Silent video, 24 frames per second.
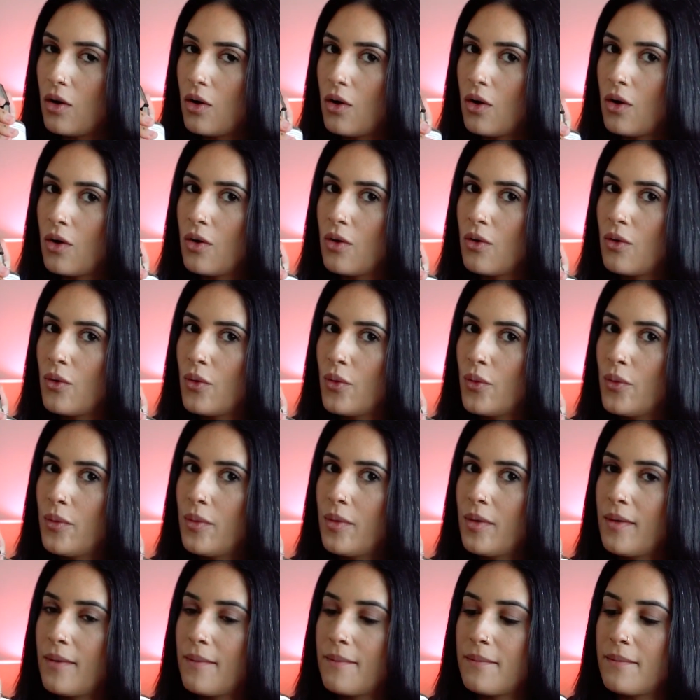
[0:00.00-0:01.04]
Oh
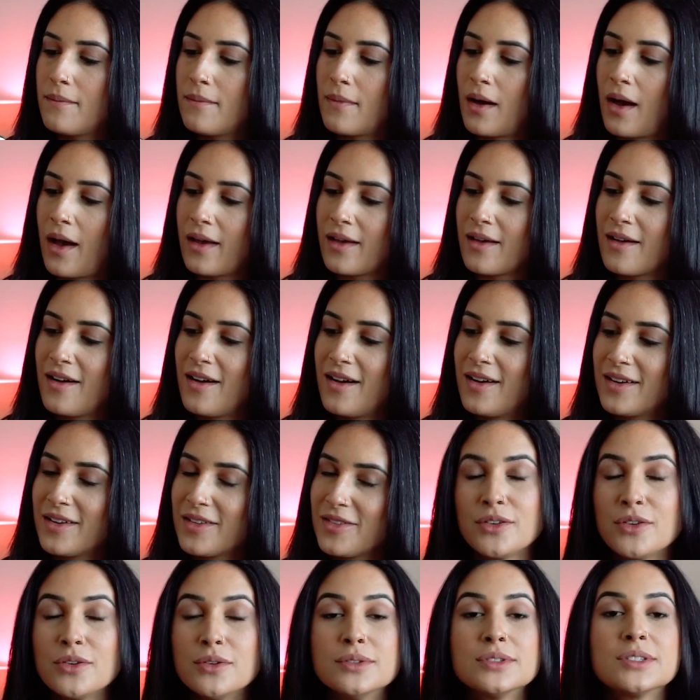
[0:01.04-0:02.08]
my god.
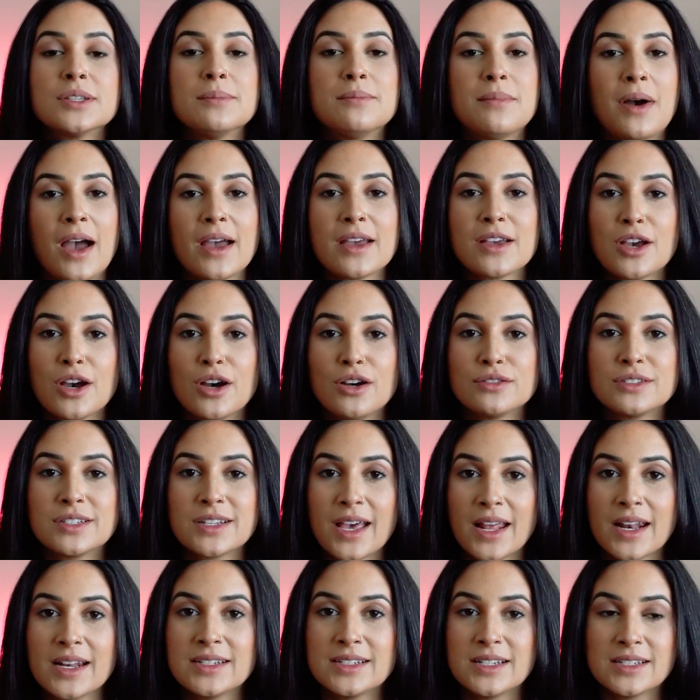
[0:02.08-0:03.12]
Use my code to
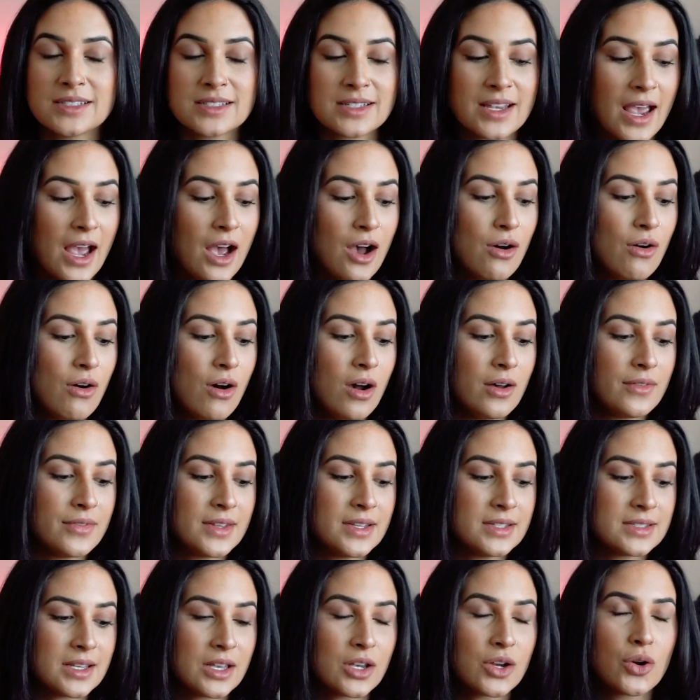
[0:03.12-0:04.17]
get a discount on
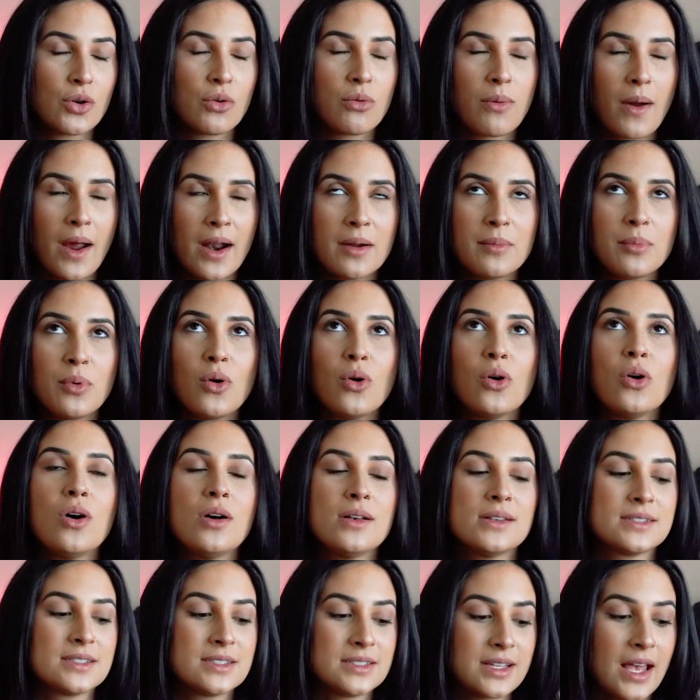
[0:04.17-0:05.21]
these
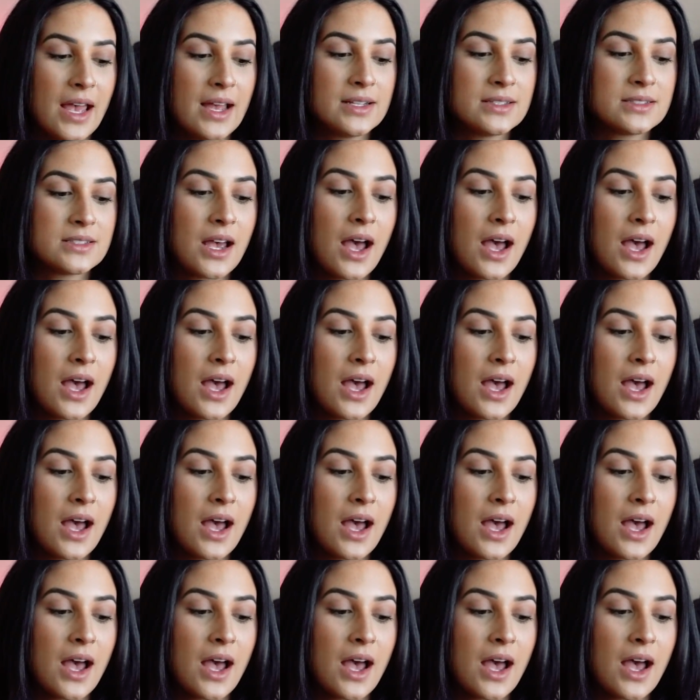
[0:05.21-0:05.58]
incredible scents.